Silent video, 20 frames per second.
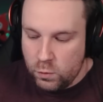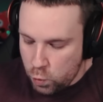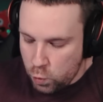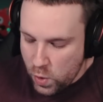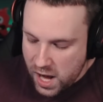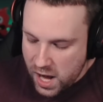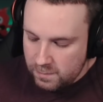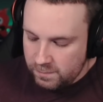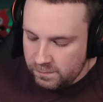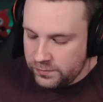
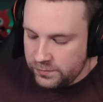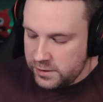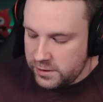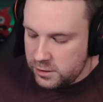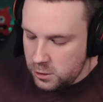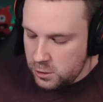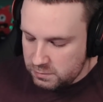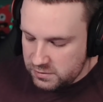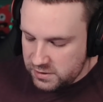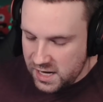when
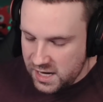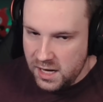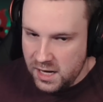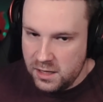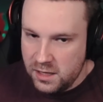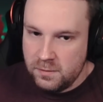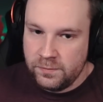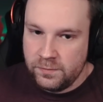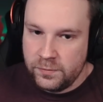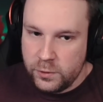you
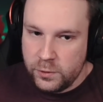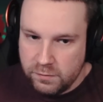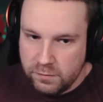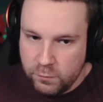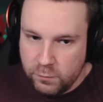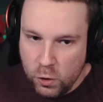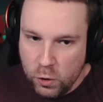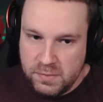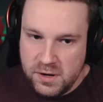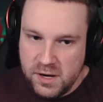obtain your
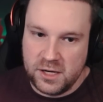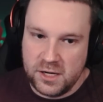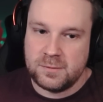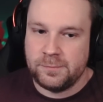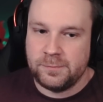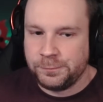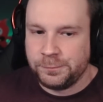4-piece.